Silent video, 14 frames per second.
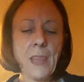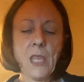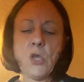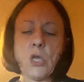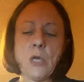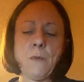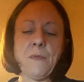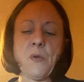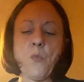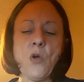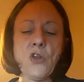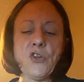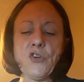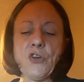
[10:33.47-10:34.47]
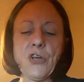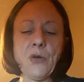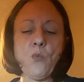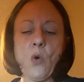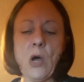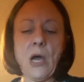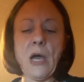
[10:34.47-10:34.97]
You could be wondering
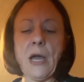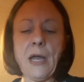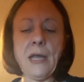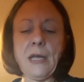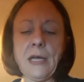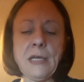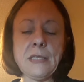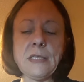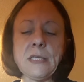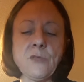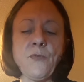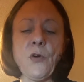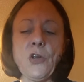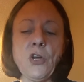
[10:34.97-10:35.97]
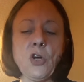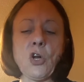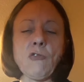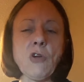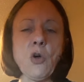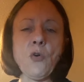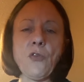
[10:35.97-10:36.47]
why. It's for your
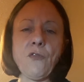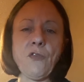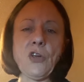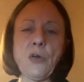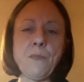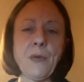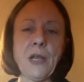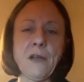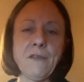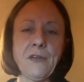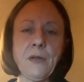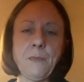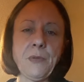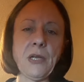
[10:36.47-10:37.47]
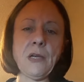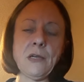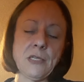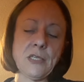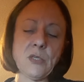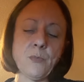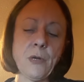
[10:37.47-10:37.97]
growth, for your benefit,
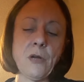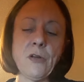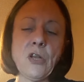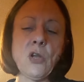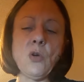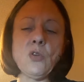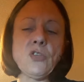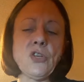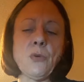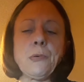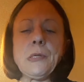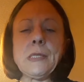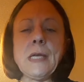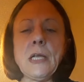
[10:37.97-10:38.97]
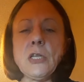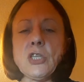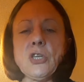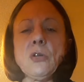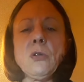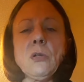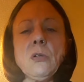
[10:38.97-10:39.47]
because spirit knows your
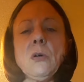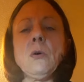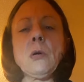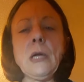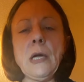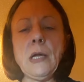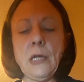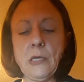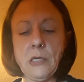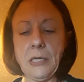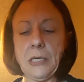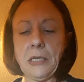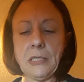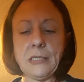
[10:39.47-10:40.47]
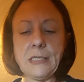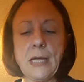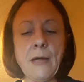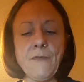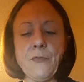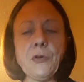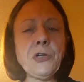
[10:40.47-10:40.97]
potential, okay? And it's
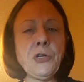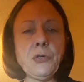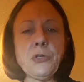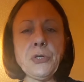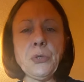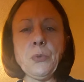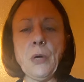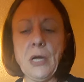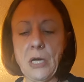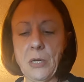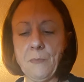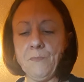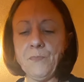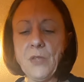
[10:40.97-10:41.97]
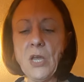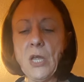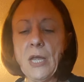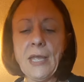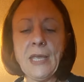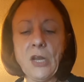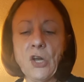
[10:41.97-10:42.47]
time for you to
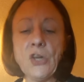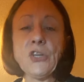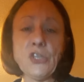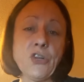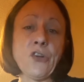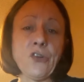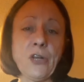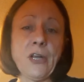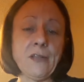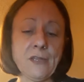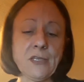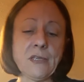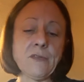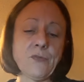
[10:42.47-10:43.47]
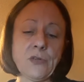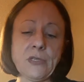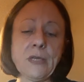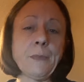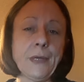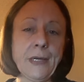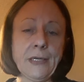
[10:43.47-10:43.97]
get on your journey. This is for
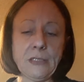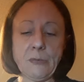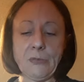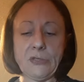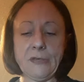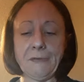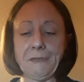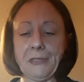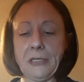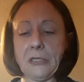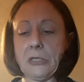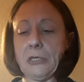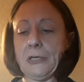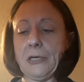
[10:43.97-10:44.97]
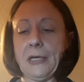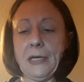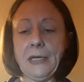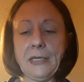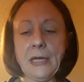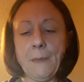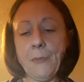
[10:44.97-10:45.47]
somebody specific, all
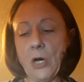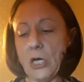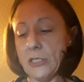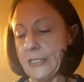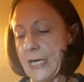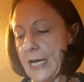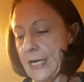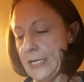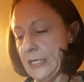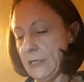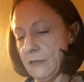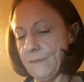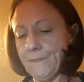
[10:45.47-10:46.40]
right? Yeah, boss daddy,